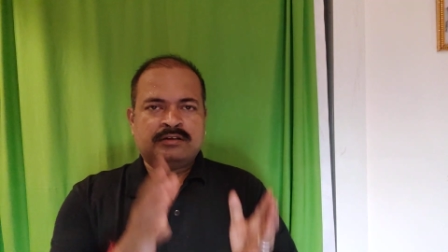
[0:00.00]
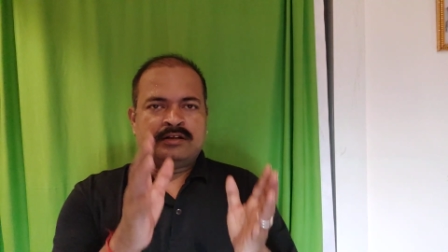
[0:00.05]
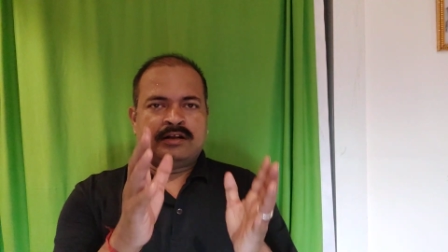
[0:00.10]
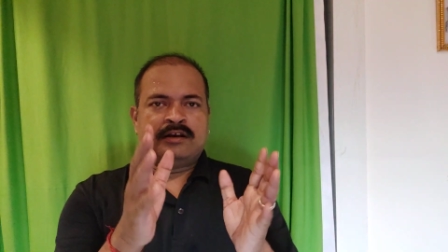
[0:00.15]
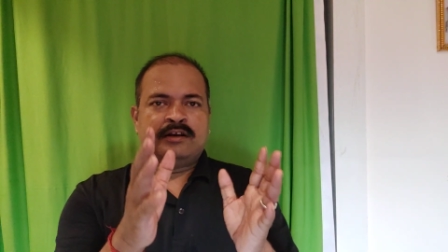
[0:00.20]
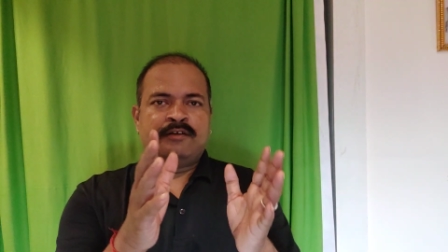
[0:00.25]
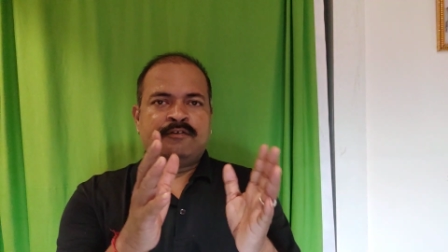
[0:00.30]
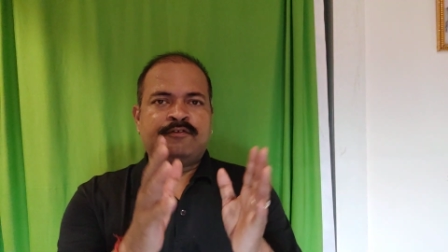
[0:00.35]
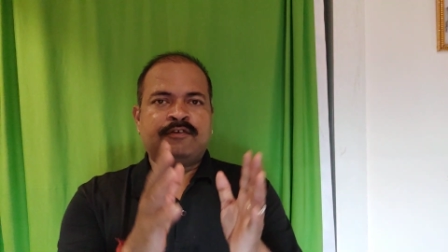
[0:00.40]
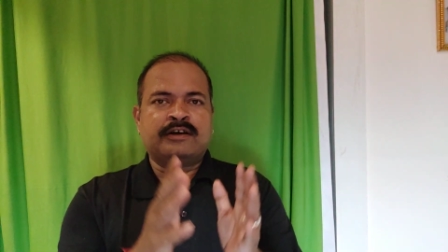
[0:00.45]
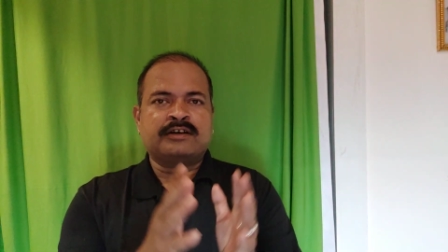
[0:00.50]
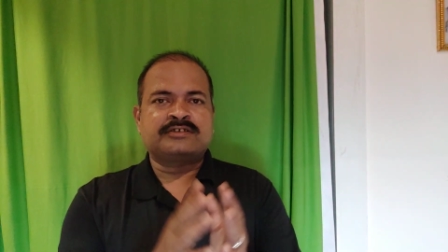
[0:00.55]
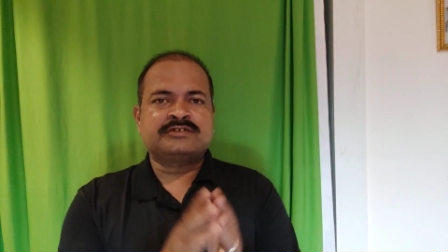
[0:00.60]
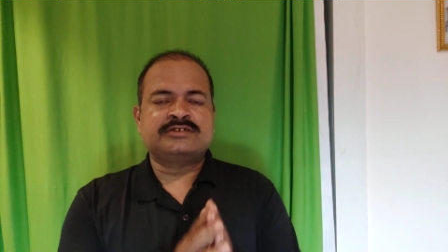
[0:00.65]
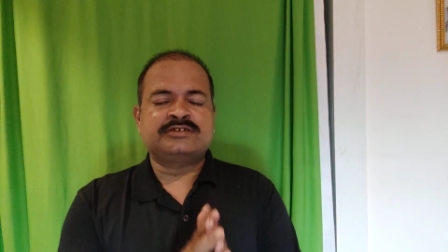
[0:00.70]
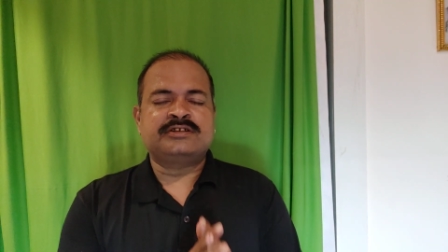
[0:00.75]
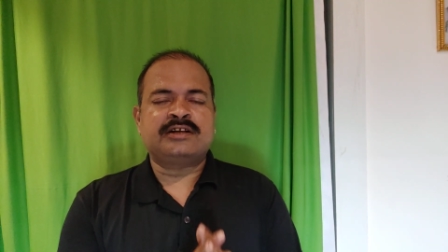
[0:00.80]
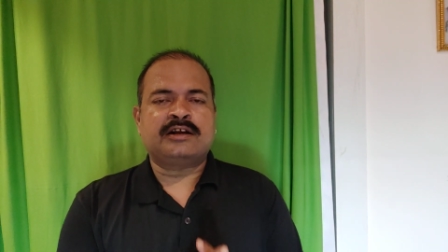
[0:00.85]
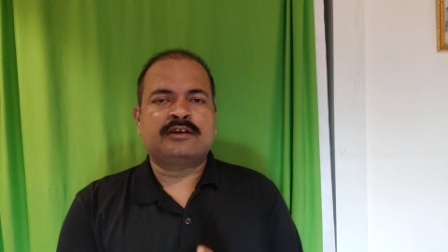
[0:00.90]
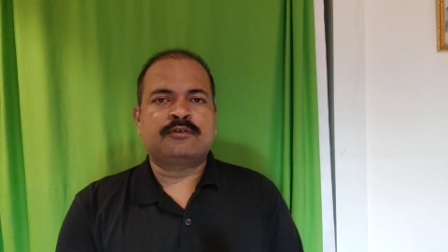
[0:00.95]
The
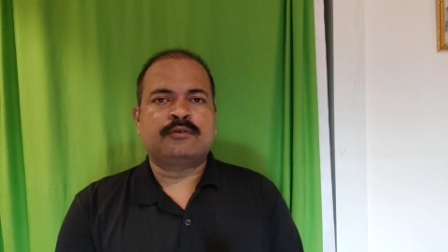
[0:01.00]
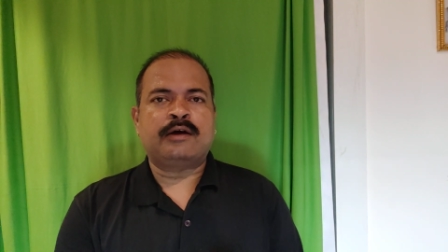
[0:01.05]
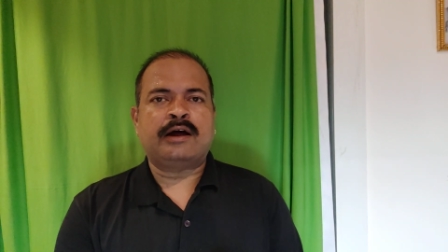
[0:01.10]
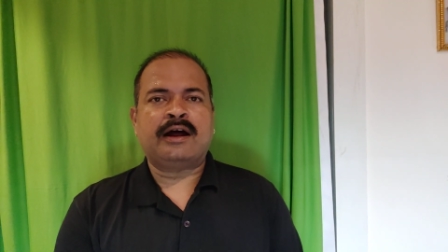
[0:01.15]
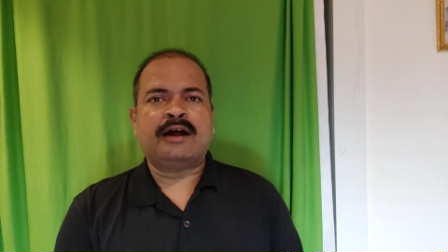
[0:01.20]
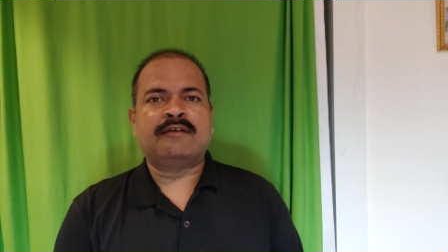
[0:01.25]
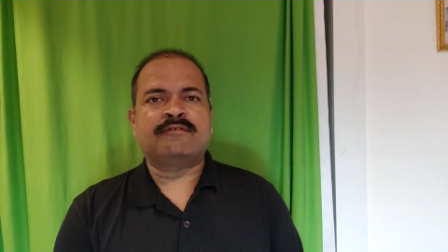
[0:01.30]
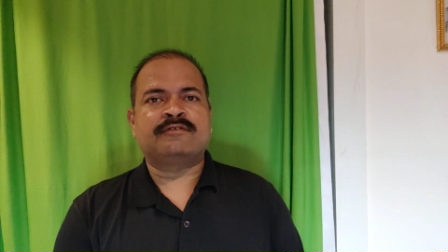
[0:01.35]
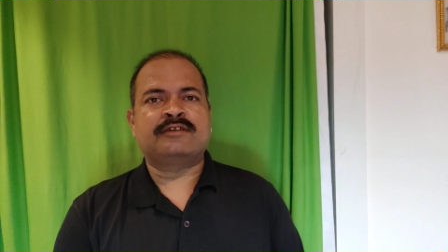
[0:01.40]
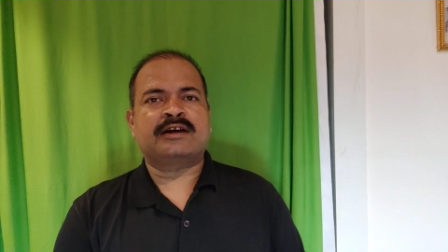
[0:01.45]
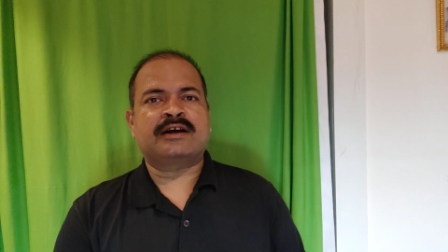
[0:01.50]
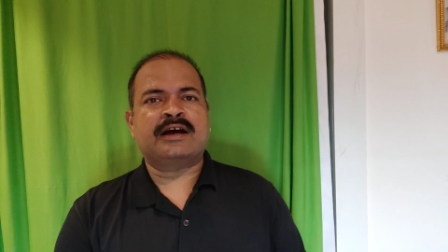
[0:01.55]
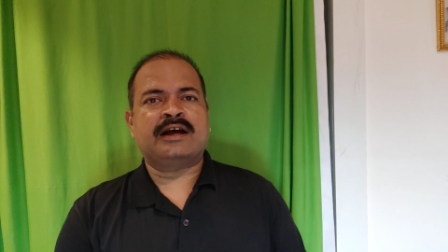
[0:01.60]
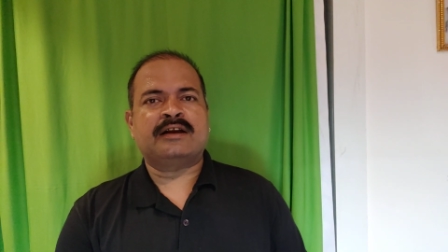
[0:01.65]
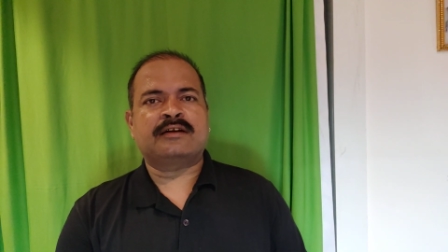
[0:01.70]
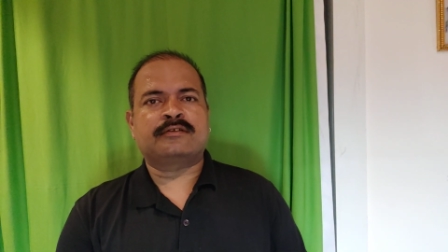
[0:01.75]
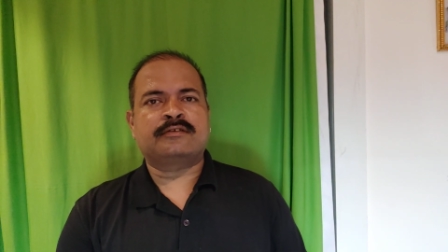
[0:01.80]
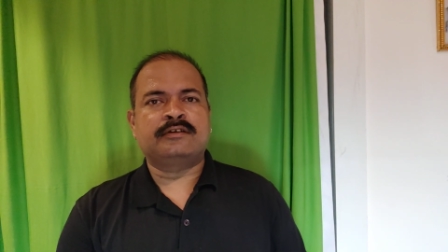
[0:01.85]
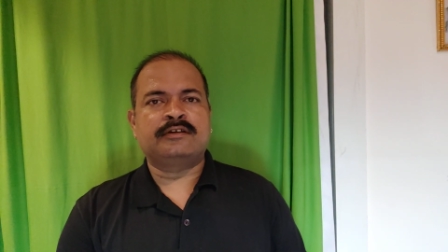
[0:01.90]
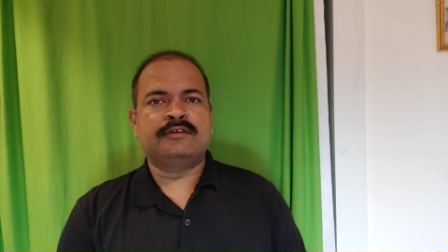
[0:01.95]
defects that you have, the
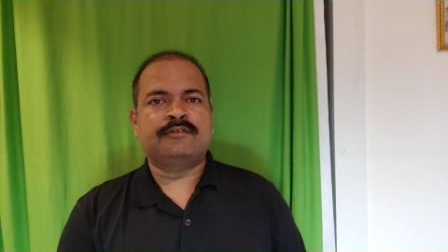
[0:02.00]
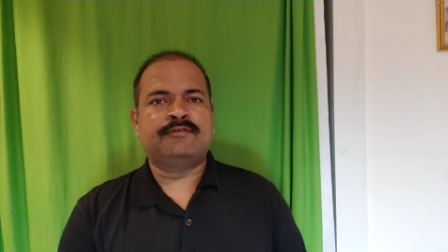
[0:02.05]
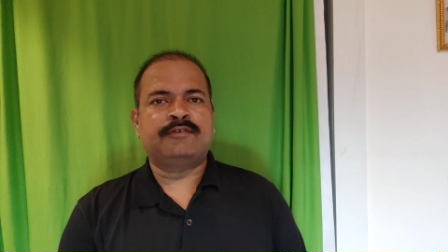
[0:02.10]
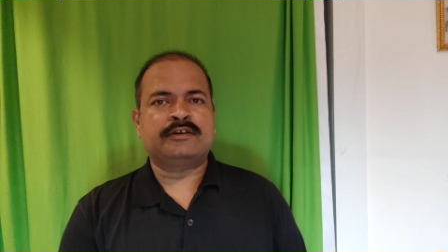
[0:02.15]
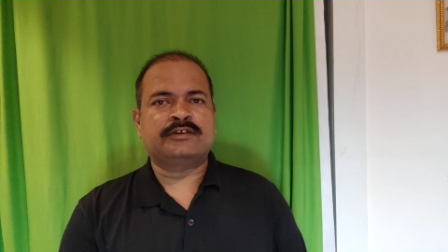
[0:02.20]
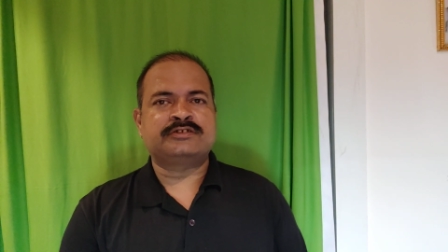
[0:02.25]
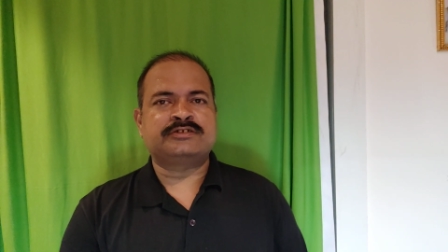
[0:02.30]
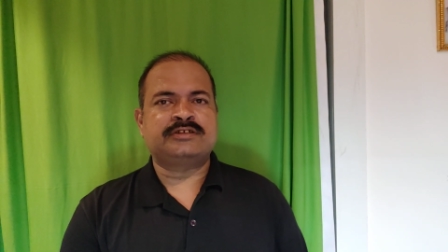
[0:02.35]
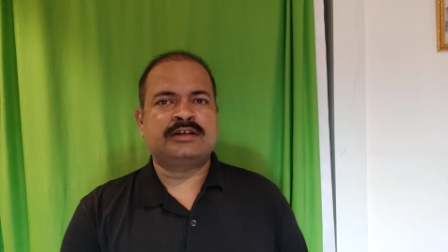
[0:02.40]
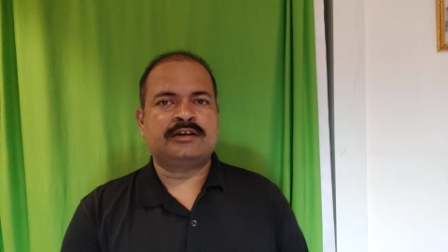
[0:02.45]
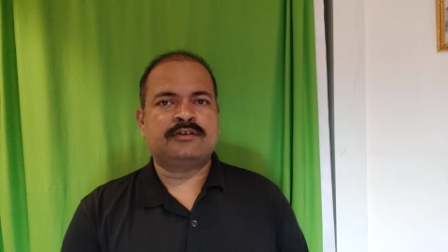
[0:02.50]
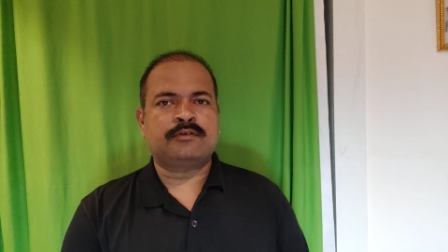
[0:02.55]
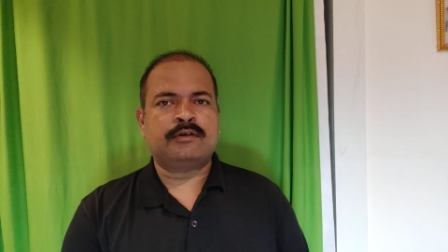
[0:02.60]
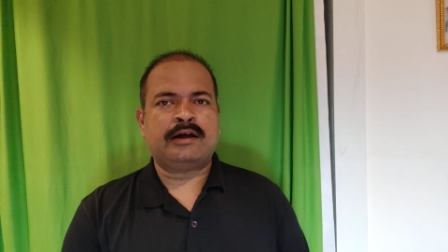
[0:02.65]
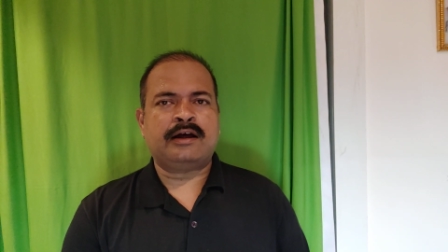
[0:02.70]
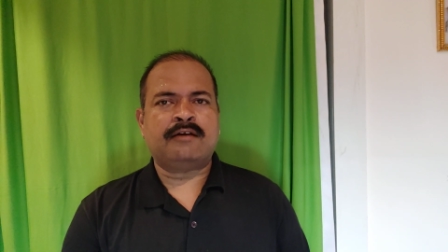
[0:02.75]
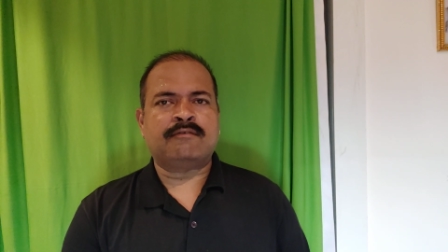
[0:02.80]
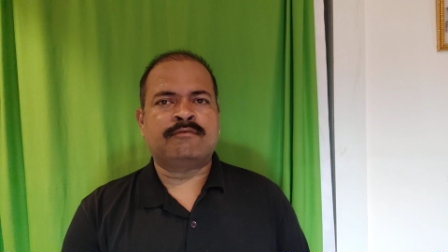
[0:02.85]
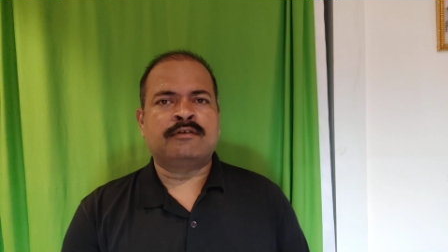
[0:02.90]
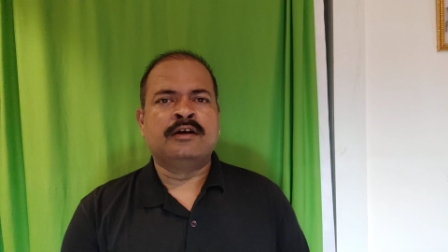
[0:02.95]
character defects that you
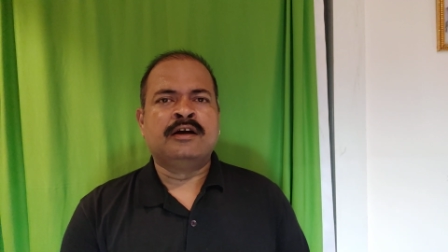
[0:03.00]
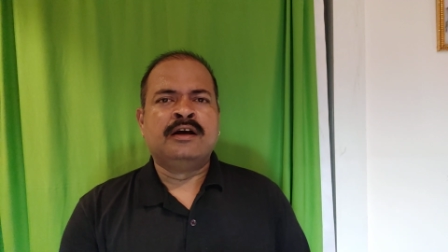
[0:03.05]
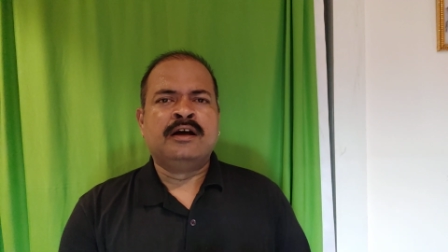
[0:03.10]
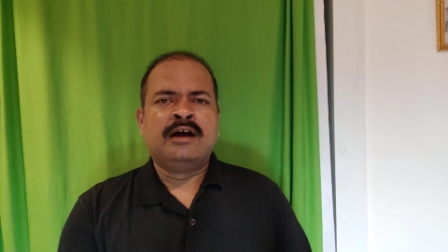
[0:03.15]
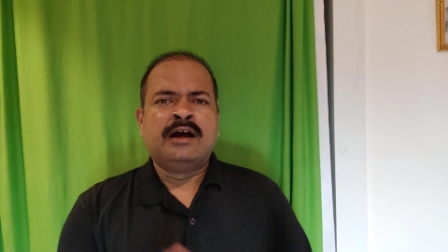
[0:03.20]
have.